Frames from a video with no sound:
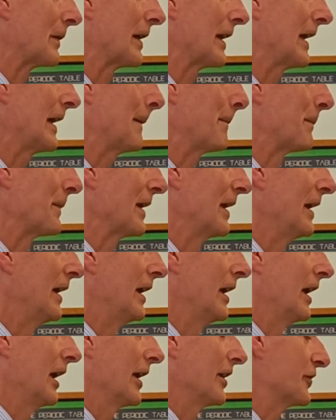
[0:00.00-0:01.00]
Okay?
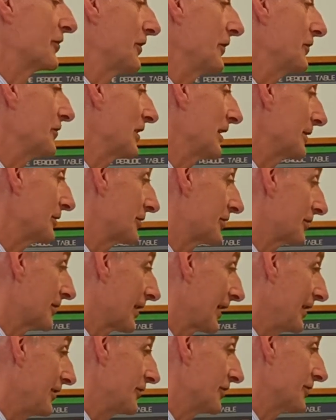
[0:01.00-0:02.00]
And as soon as it
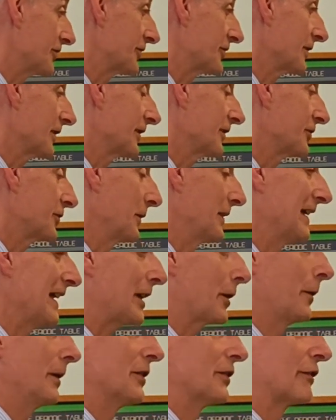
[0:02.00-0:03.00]
changes to a
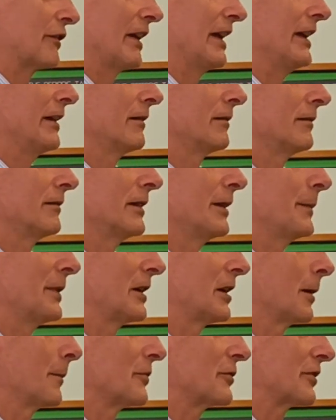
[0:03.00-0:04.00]
liquid state, it
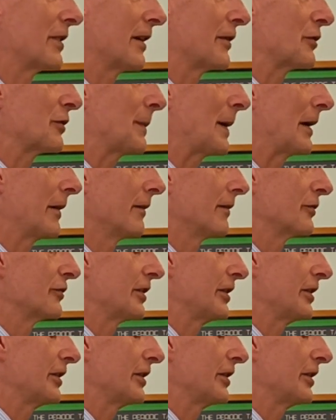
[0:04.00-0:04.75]
becomes transparent.